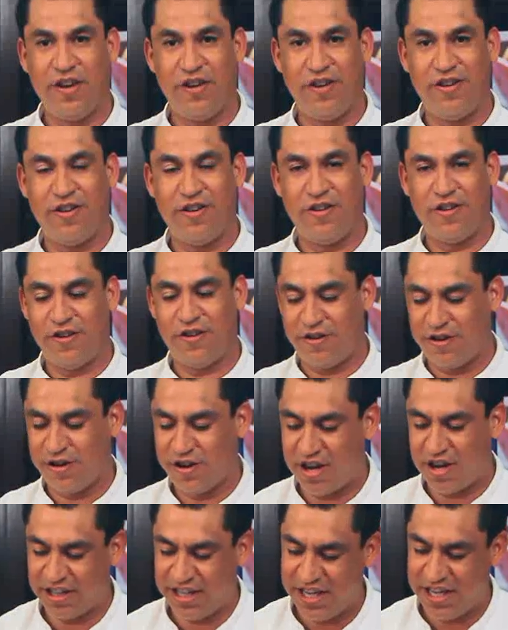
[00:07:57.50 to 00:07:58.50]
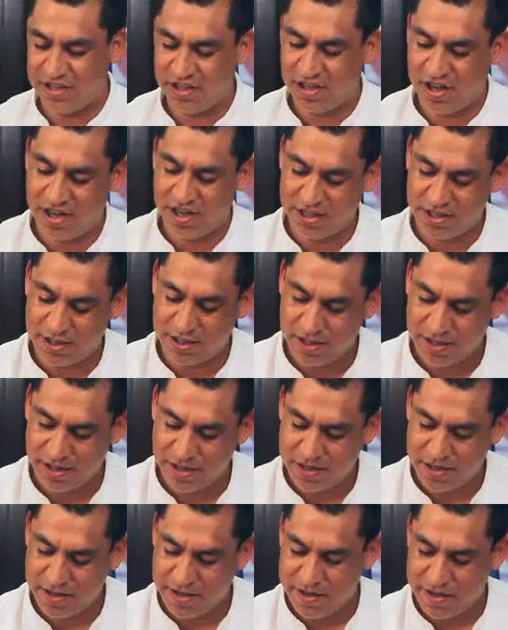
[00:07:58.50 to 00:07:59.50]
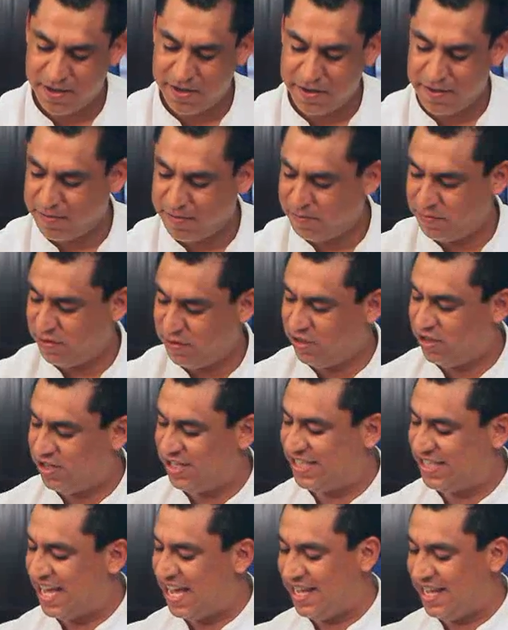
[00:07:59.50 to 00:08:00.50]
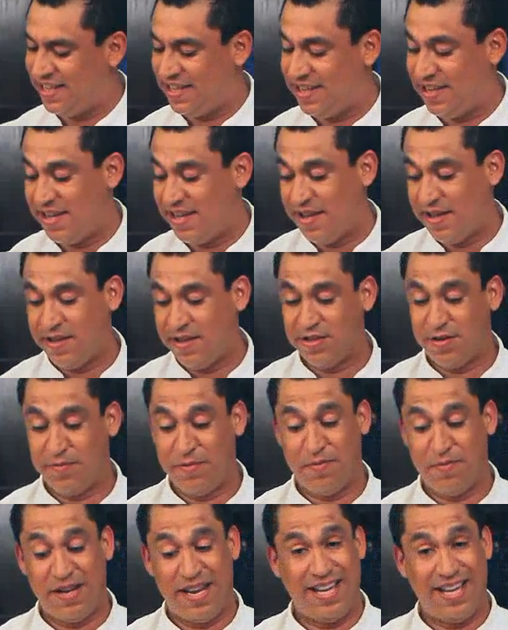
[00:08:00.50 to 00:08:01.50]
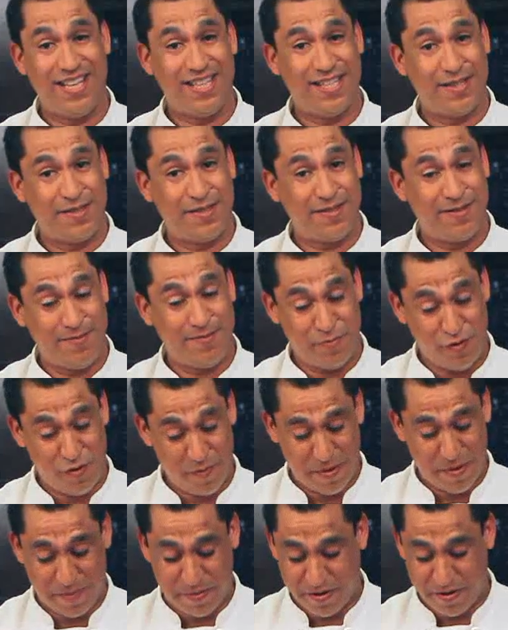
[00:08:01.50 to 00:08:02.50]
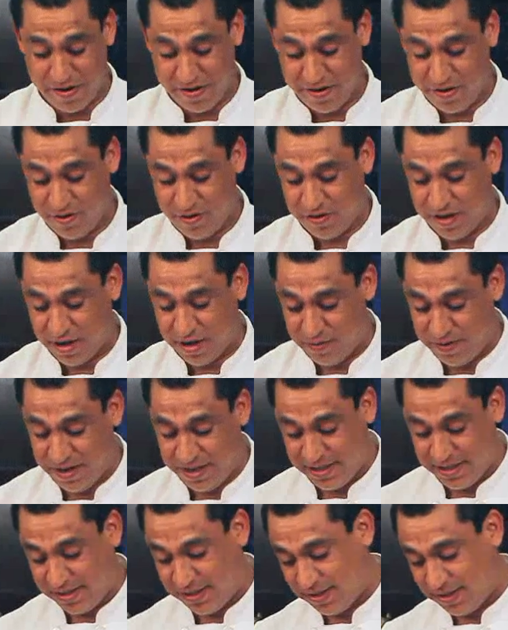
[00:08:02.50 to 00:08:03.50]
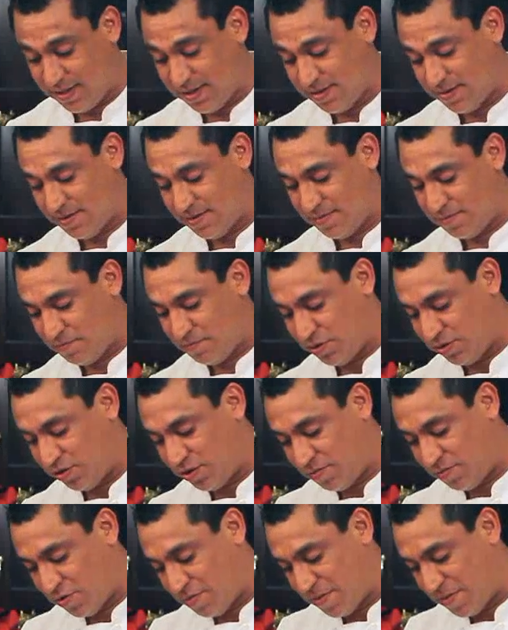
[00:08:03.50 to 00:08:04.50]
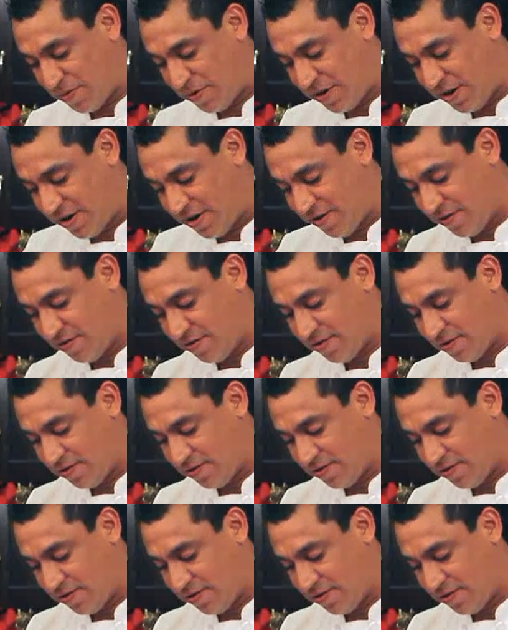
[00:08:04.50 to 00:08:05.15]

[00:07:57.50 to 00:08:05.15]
your cocktail sauce, put it on the side. Some people like it more pepper. You could always put some more pepper there.